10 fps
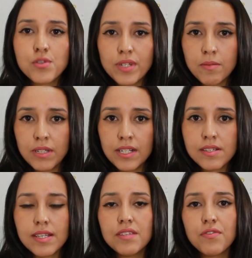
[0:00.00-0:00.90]
have twenty
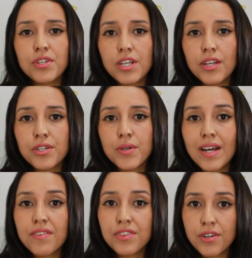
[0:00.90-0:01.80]
minutes and for the other you
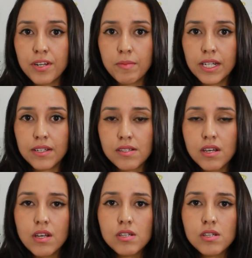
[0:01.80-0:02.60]
have thirty minutes.